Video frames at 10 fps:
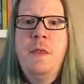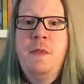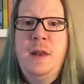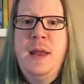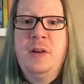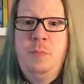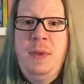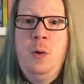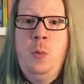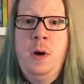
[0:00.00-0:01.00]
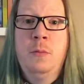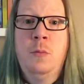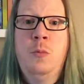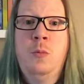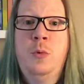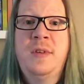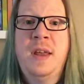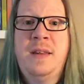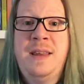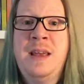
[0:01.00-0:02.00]
The next big one was
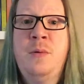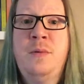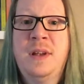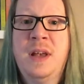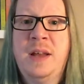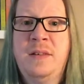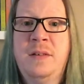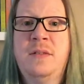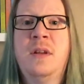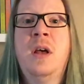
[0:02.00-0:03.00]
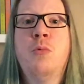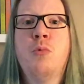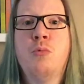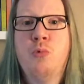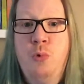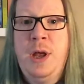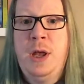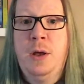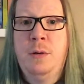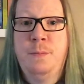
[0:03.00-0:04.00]
Hideo Nakata's
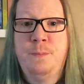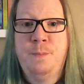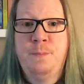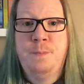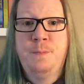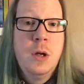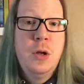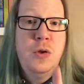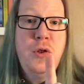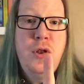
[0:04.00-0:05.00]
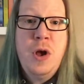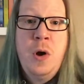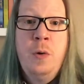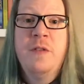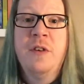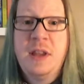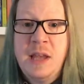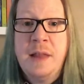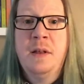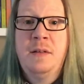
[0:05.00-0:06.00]
Ring. No,
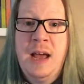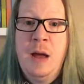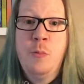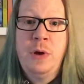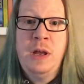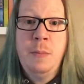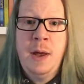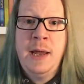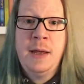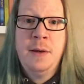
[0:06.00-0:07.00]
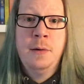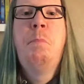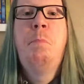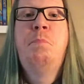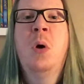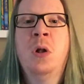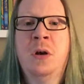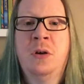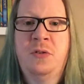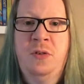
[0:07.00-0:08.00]
forget the damn remake.
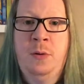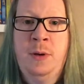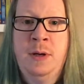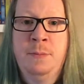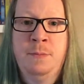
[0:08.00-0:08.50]
Bollocks to it.